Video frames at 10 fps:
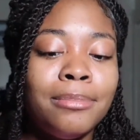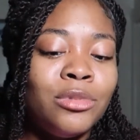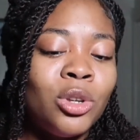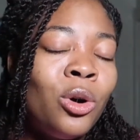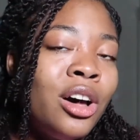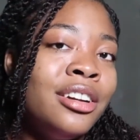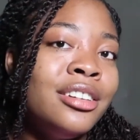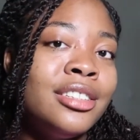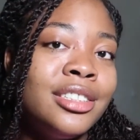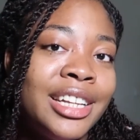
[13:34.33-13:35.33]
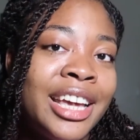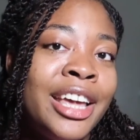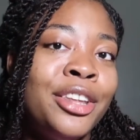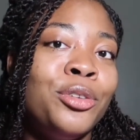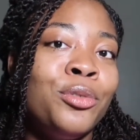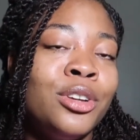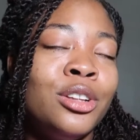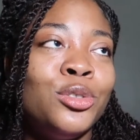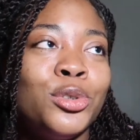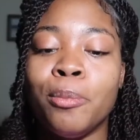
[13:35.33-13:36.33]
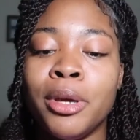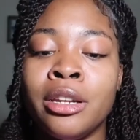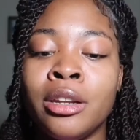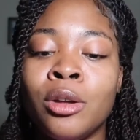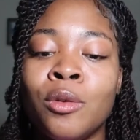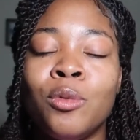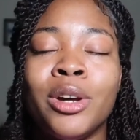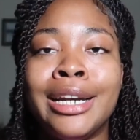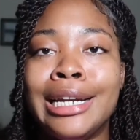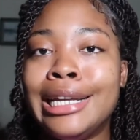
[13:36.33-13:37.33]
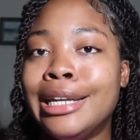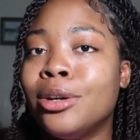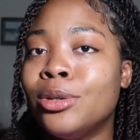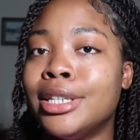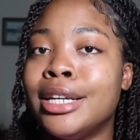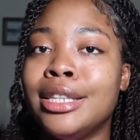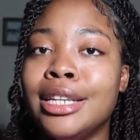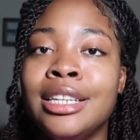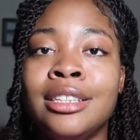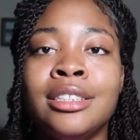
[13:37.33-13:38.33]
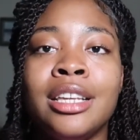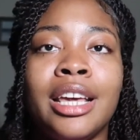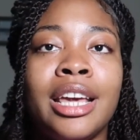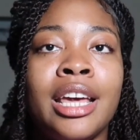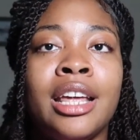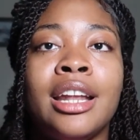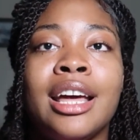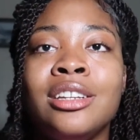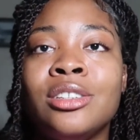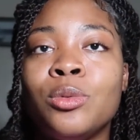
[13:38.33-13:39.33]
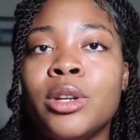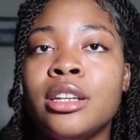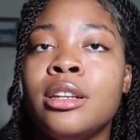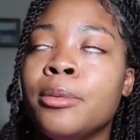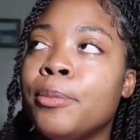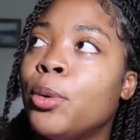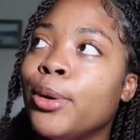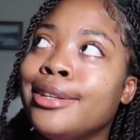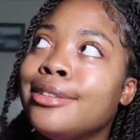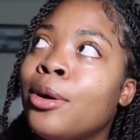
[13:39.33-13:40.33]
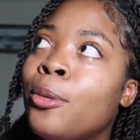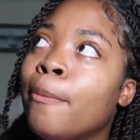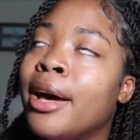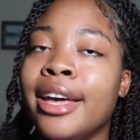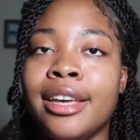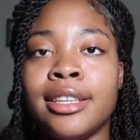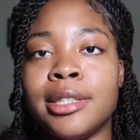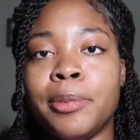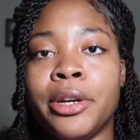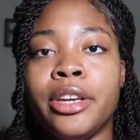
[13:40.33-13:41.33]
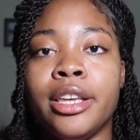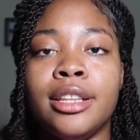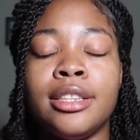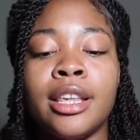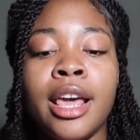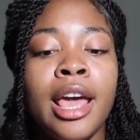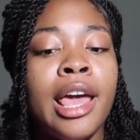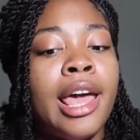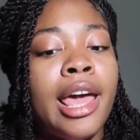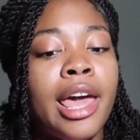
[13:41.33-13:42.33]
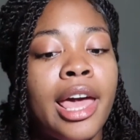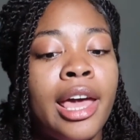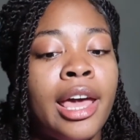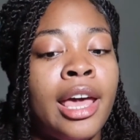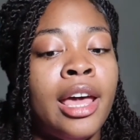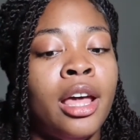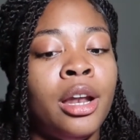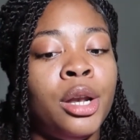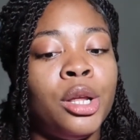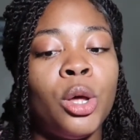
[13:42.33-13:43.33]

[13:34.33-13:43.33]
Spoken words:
don't understand the real true meaning of what an ego death is, and I just wanted to point out my experience and